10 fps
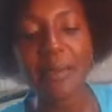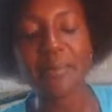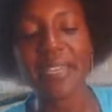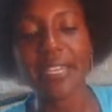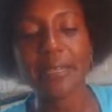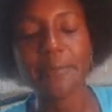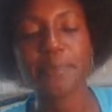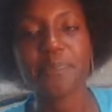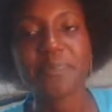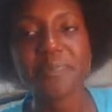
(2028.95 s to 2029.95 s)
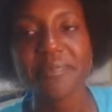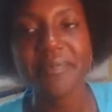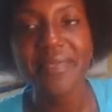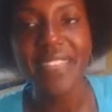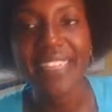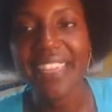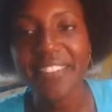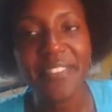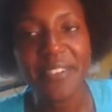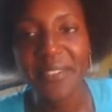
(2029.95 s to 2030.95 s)
But
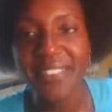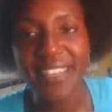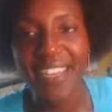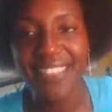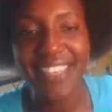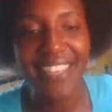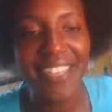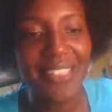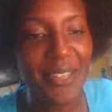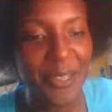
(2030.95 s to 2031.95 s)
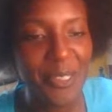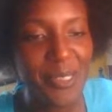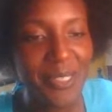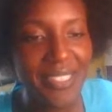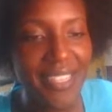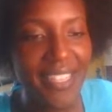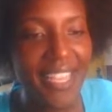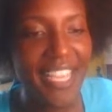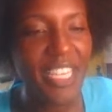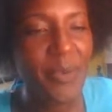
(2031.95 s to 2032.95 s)
yeah, folks, as I close,
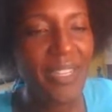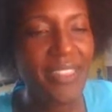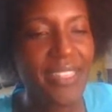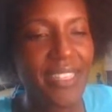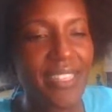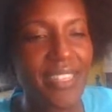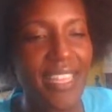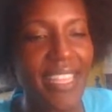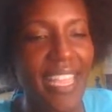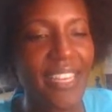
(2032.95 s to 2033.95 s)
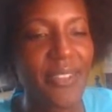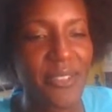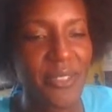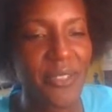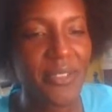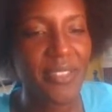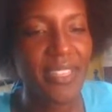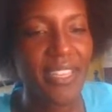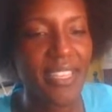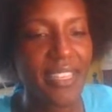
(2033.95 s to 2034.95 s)
anyone they can't control,
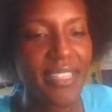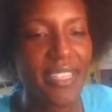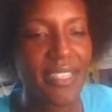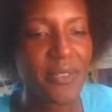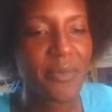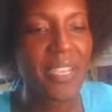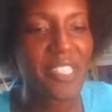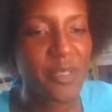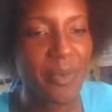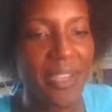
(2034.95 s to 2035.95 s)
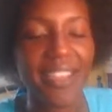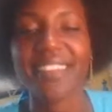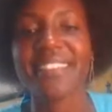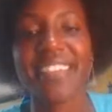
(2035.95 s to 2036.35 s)
they get enraged by.